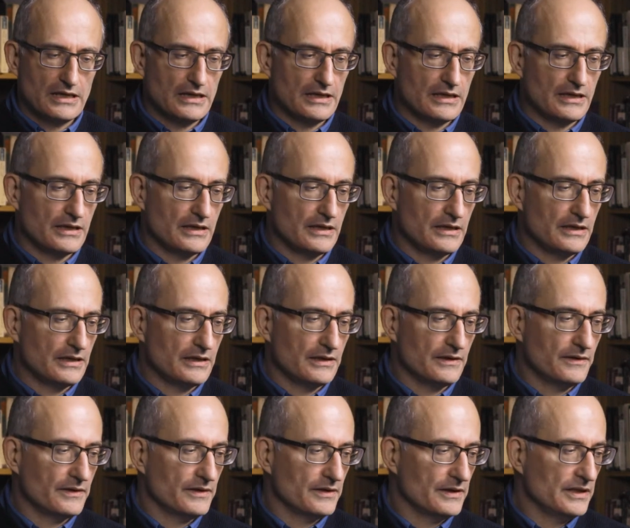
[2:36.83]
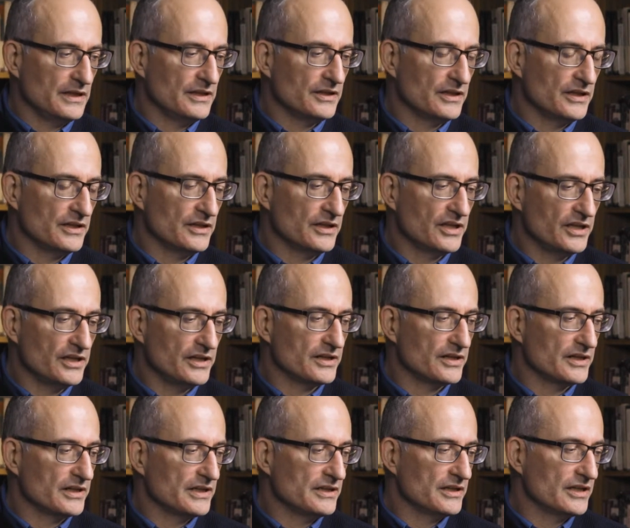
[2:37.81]
In
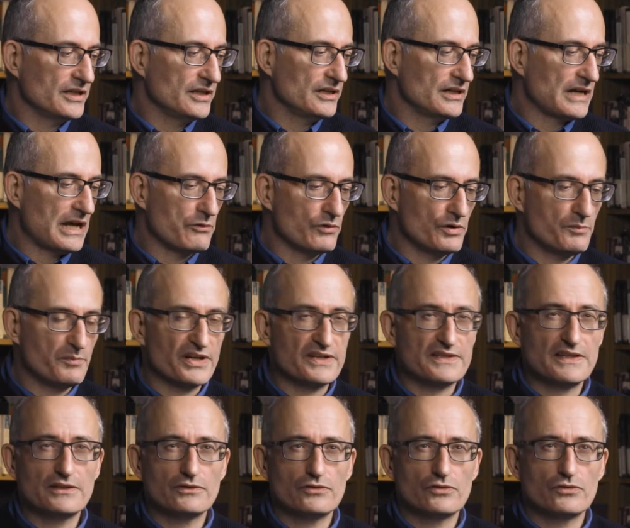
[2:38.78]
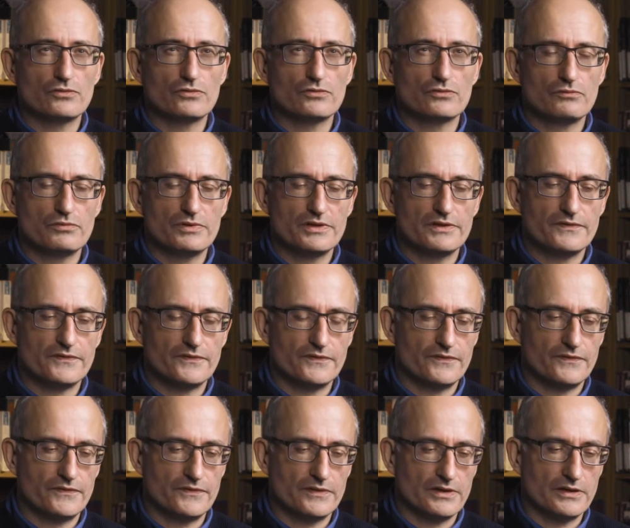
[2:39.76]
here I will present you
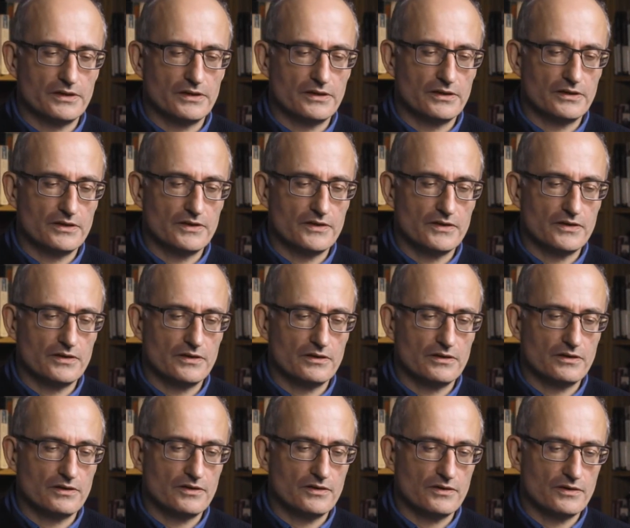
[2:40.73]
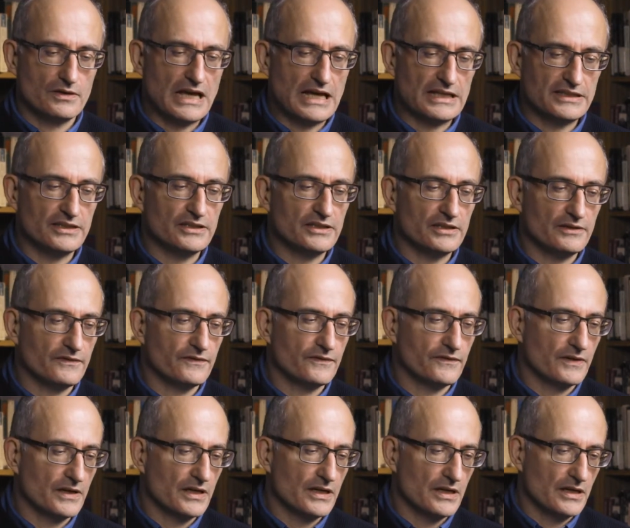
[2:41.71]
with additive
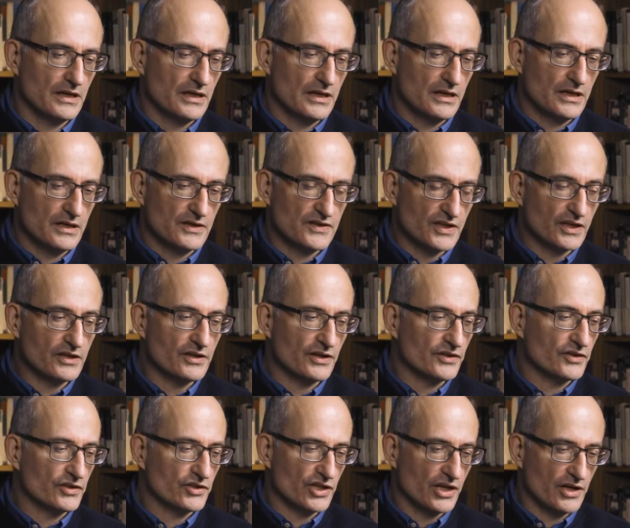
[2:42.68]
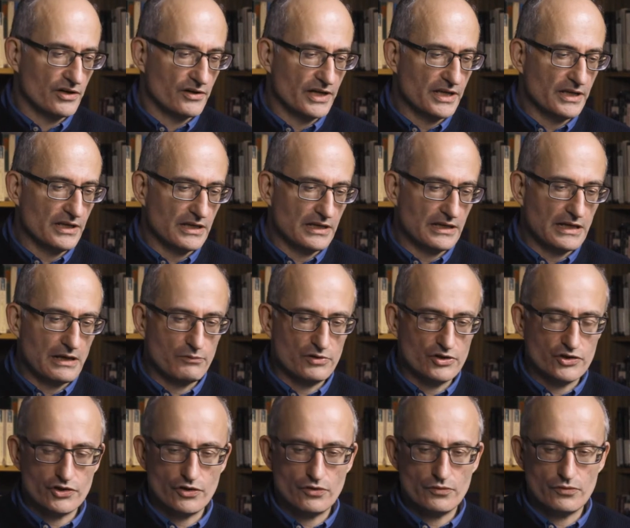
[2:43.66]
secret sharing, and I
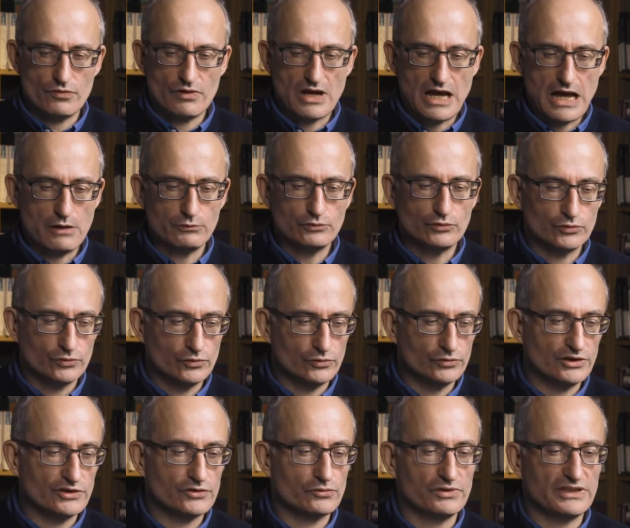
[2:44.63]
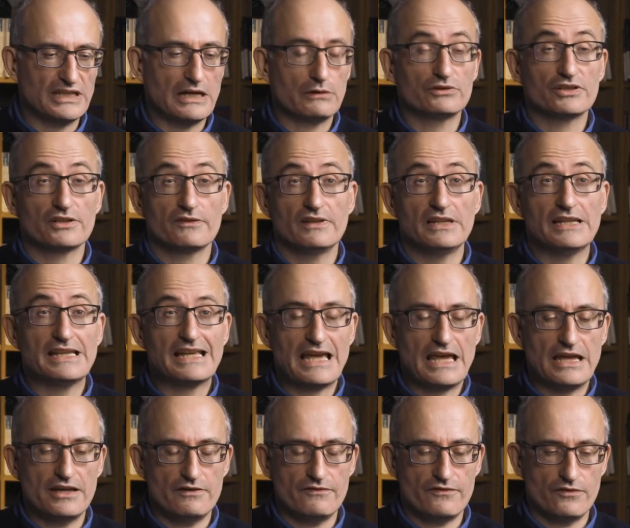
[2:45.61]
will show you how to do this without revealing
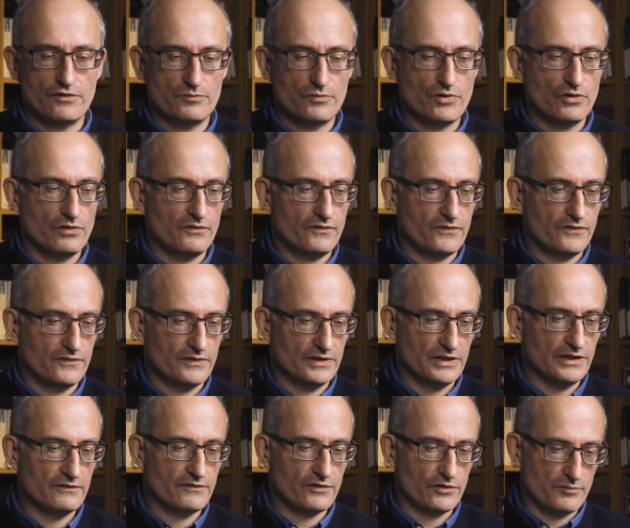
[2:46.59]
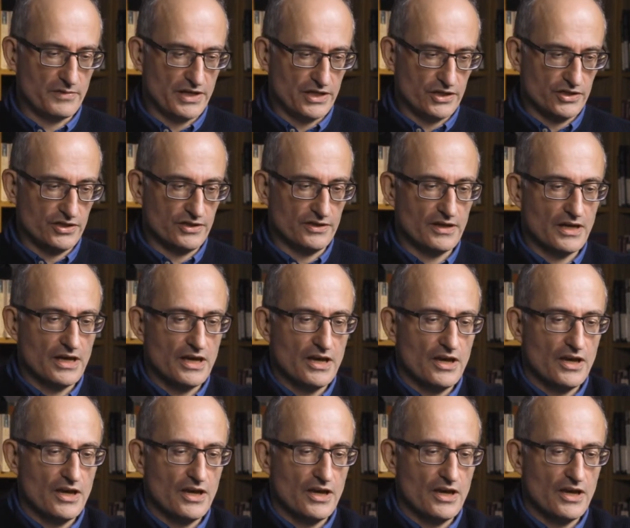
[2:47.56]
any form of information.